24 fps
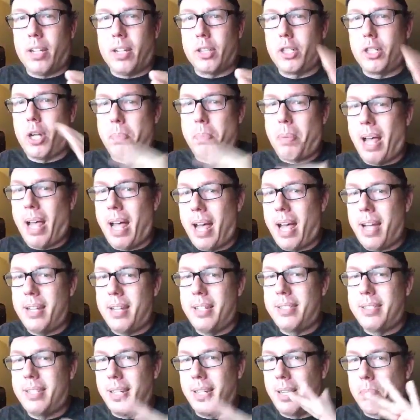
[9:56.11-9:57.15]
I'll jump
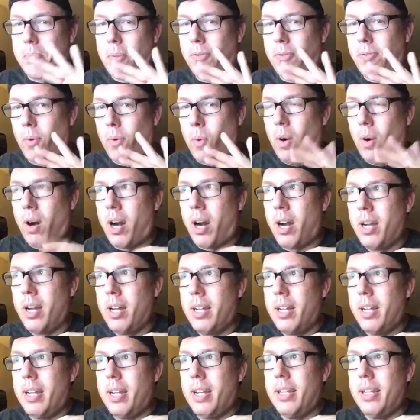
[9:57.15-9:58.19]
ahead to number four
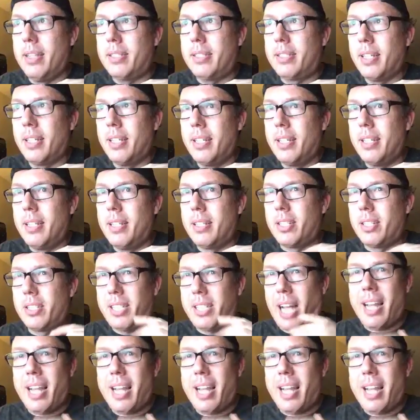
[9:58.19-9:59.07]
is there's